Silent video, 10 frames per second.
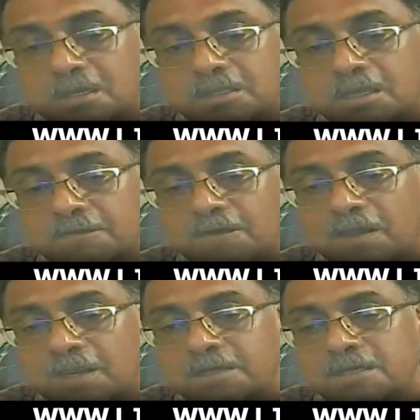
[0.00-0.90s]
they have
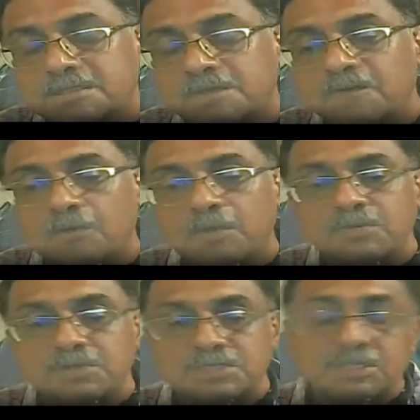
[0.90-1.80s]
violated some formal
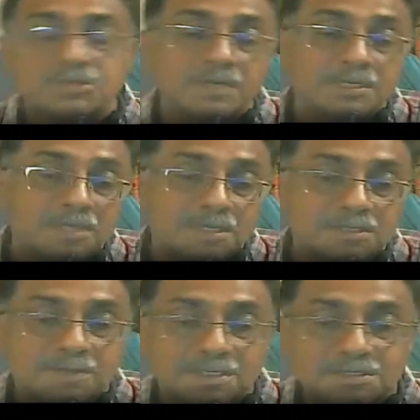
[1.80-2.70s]
procedures,
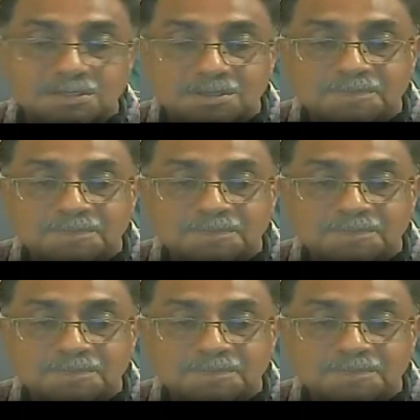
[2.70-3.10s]
etc., etc.